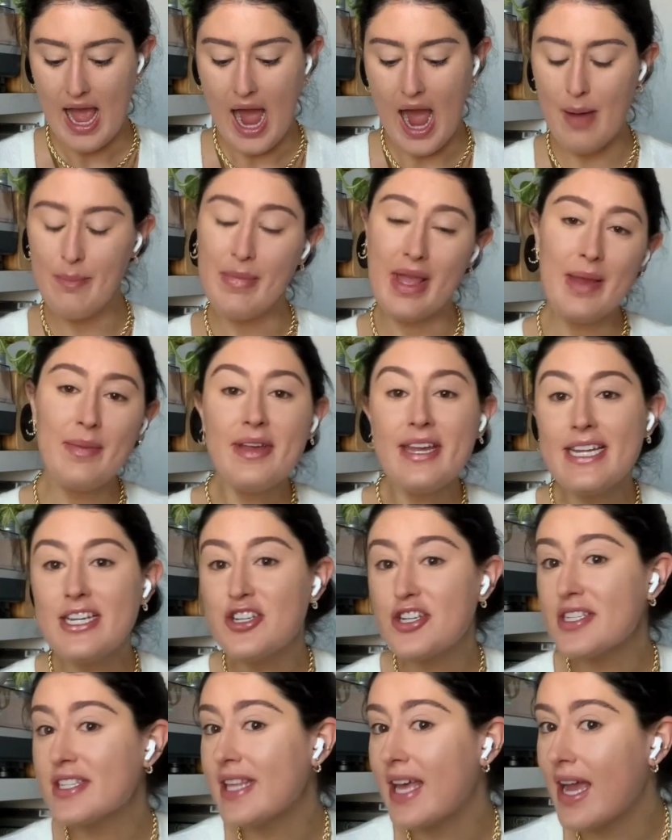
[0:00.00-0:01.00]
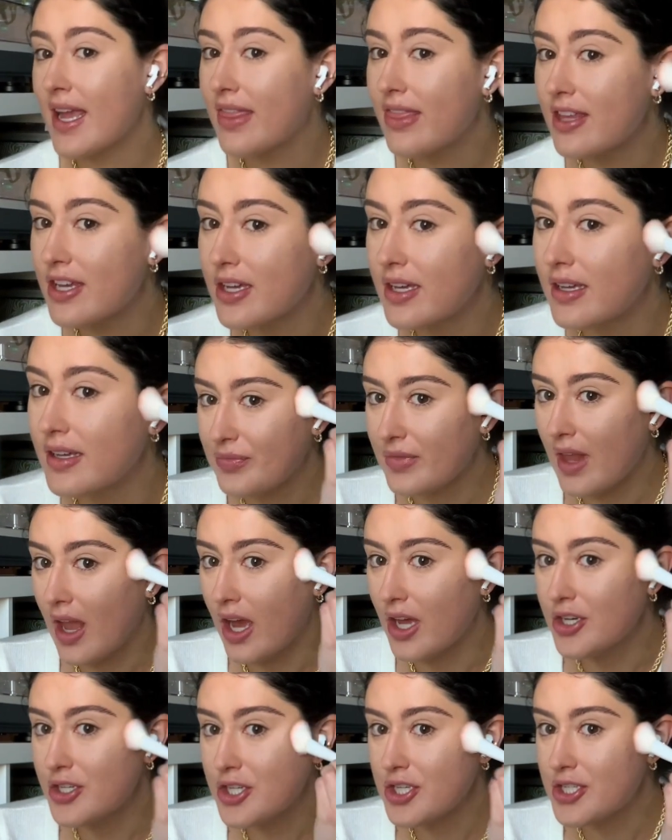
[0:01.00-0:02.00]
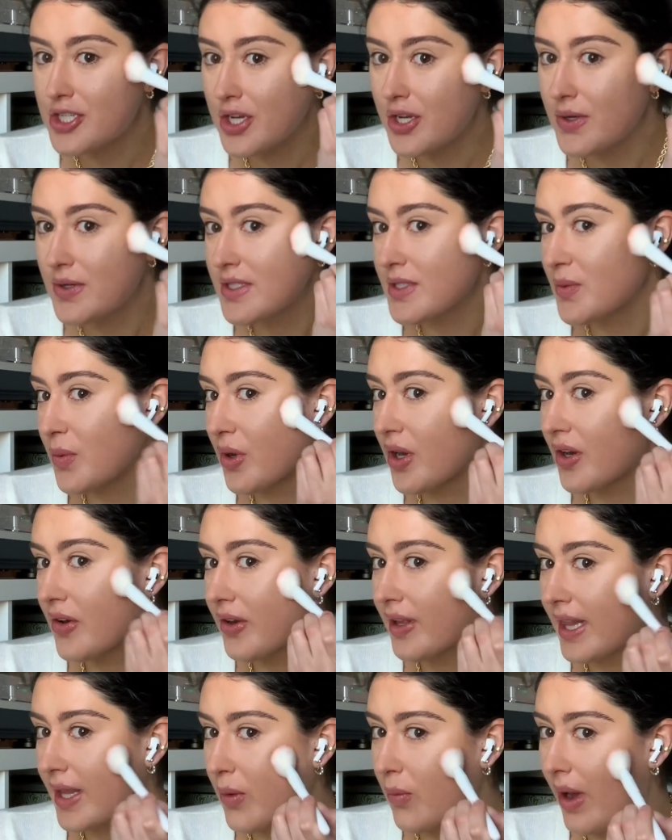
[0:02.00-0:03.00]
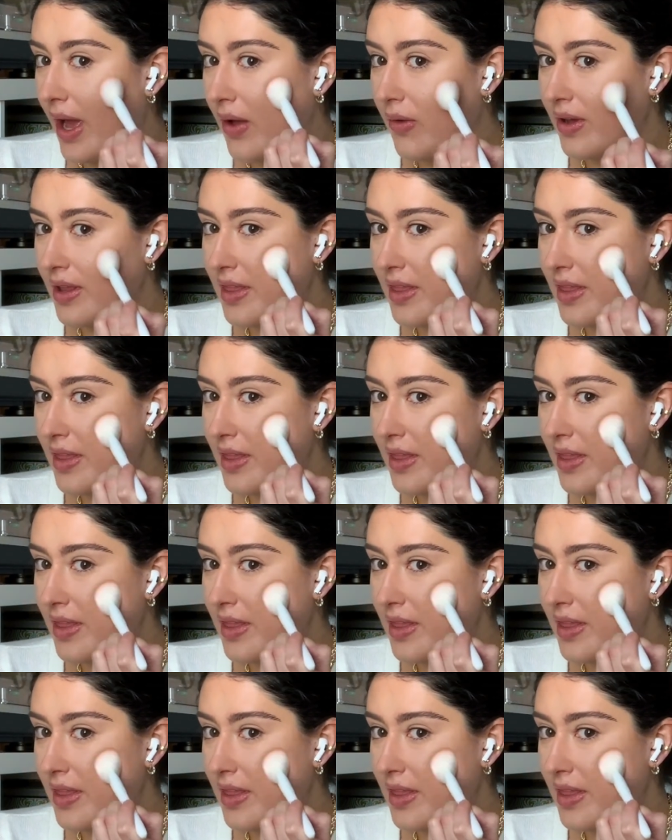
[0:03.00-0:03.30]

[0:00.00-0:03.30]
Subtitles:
Maybe just like the undertones work really well with